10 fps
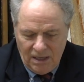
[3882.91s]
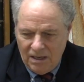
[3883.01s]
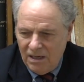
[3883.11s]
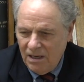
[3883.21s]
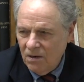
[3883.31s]

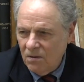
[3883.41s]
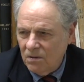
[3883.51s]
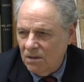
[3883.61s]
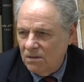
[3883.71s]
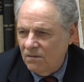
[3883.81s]
in
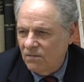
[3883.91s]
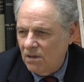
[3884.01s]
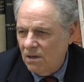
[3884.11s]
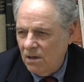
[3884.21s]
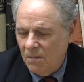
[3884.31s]
eras of
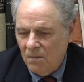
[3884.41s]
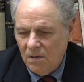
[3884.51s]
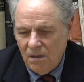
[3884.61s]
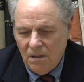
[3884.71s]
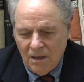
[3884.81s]
time,
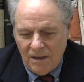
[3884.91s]
right?